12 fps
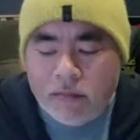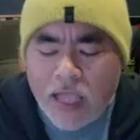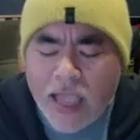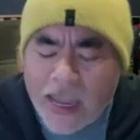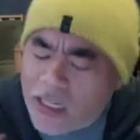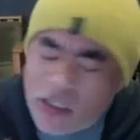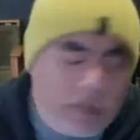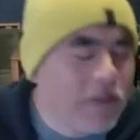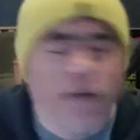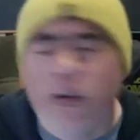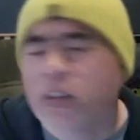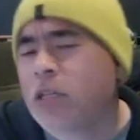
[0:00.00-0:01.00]
and I took my
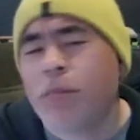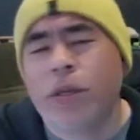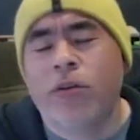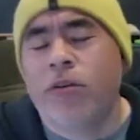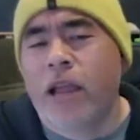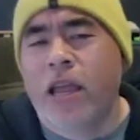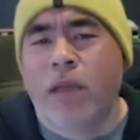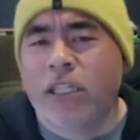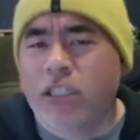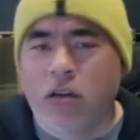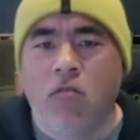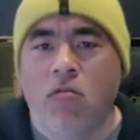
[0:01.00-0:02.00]
first computer
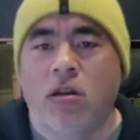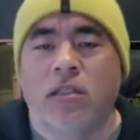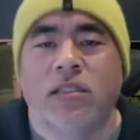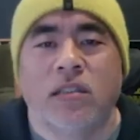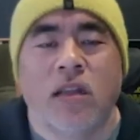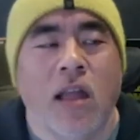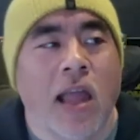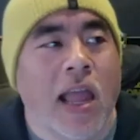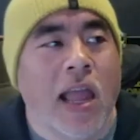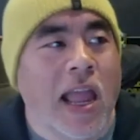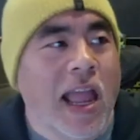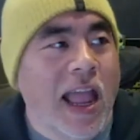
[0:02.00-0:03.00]
animation course.
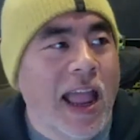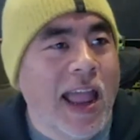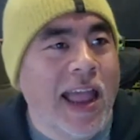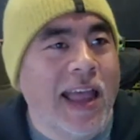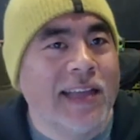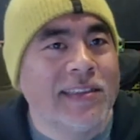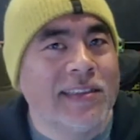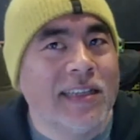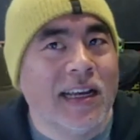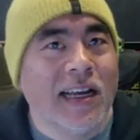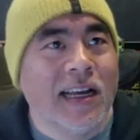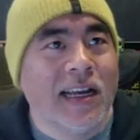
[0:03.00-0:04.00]
And
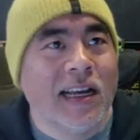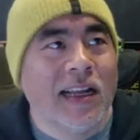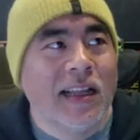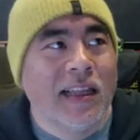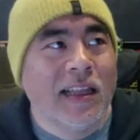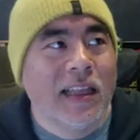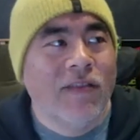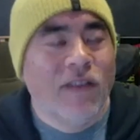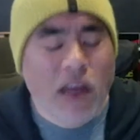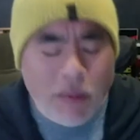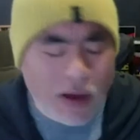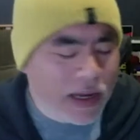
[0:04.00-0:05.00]
if
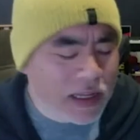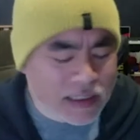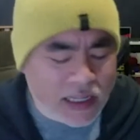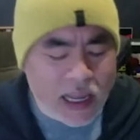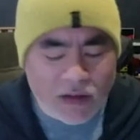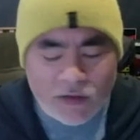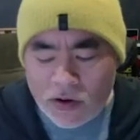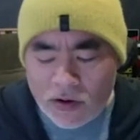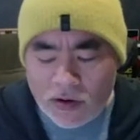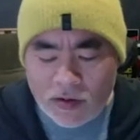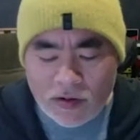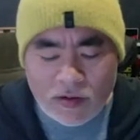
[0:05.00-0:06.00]
anybody has
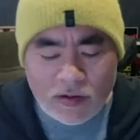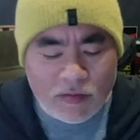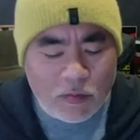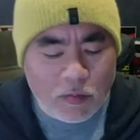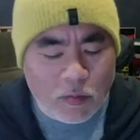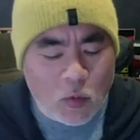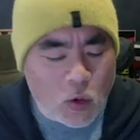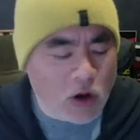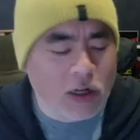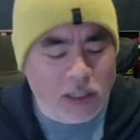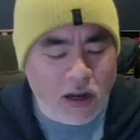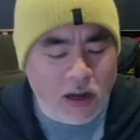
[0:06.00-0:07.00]
ever
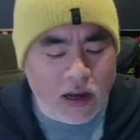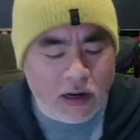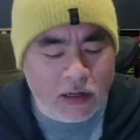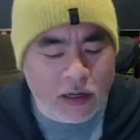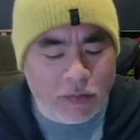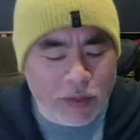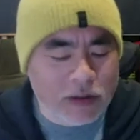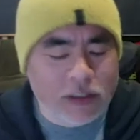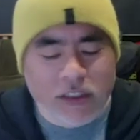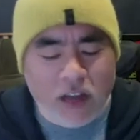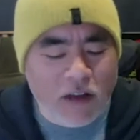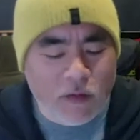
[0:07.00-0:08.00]
worked on computer
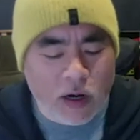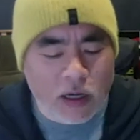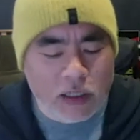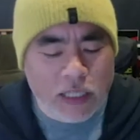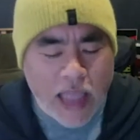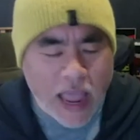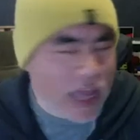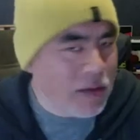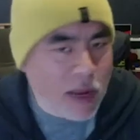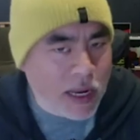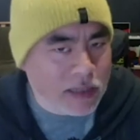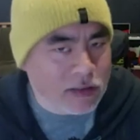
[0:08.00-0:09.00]
software to
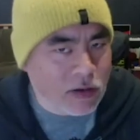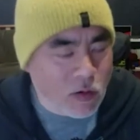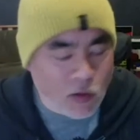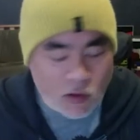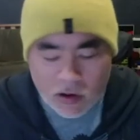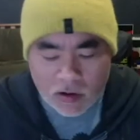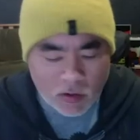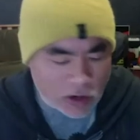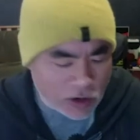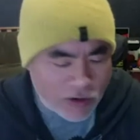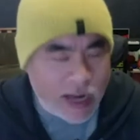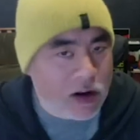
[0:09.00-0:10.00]
animate or
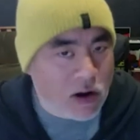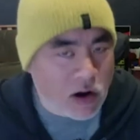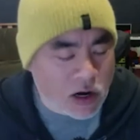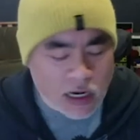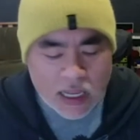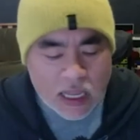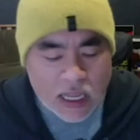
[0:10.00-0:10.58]
create art,